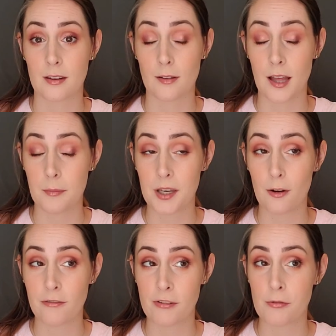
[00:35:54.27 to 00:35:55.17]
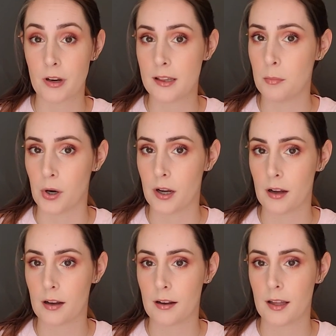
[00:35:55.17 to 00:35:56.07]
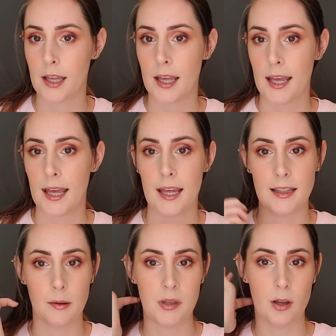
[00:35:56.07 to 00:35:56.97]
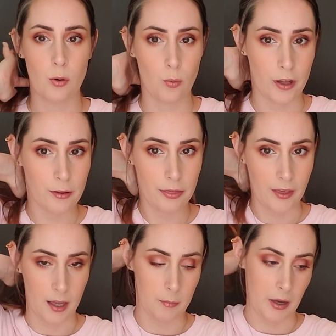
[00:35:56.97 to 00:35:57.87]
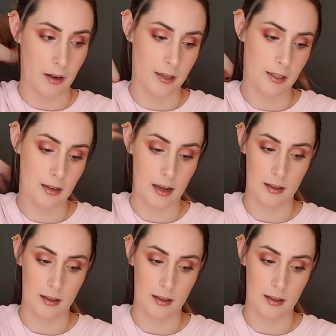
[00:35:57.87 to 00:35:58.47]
So let me know if you read the book and let me know what you think about it.